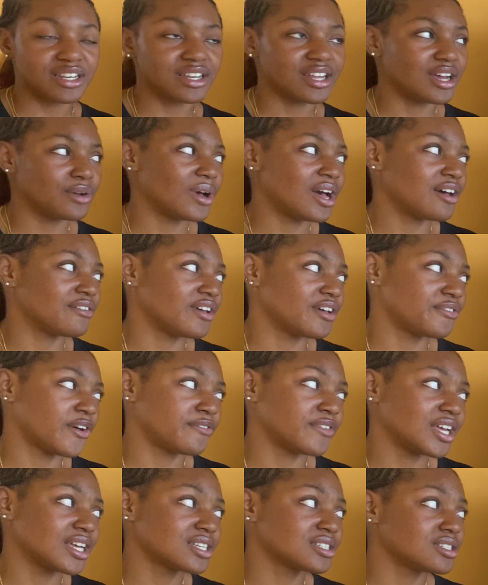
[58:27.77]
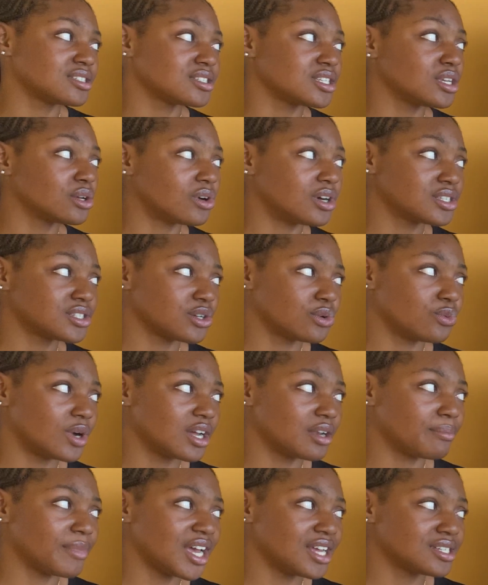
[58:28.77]
and we'll have f of x is equal to 1
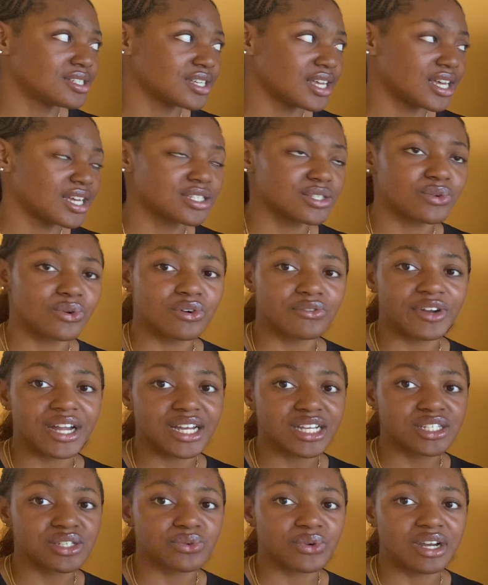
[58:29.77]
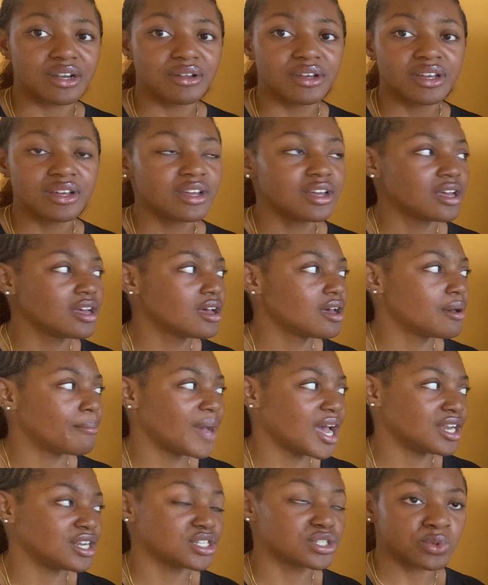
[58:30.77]
minus x over x squared
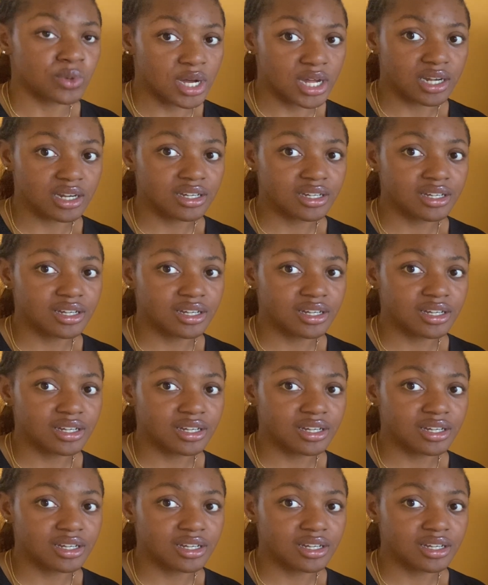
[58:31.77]
minus 1.